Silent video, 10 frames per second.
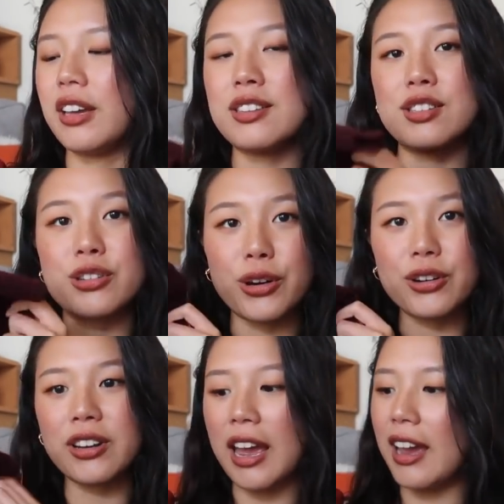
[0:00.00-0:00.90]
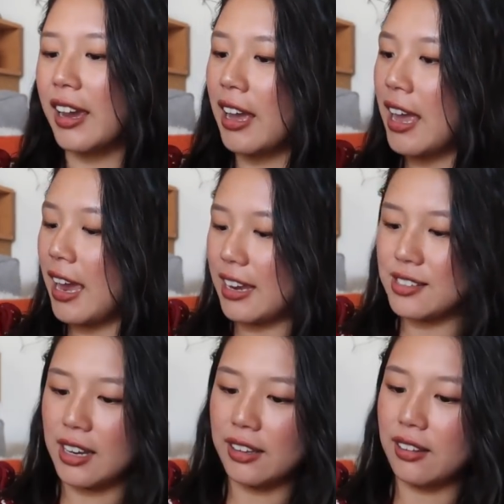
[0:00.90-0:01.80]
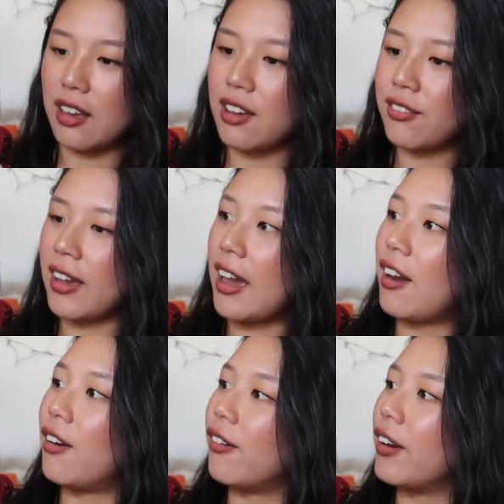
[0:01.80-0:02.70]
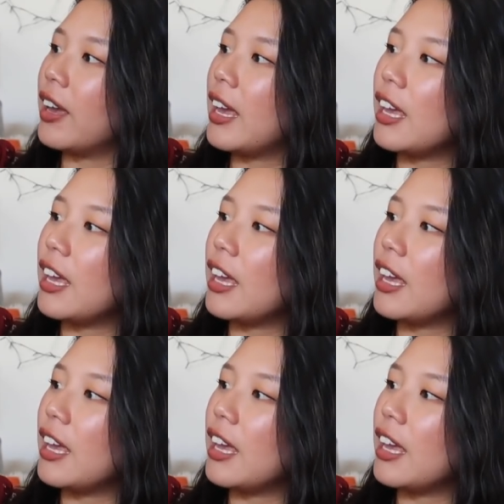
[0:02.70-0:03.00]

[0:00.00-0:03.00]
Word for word: It's a turtleneck and I love how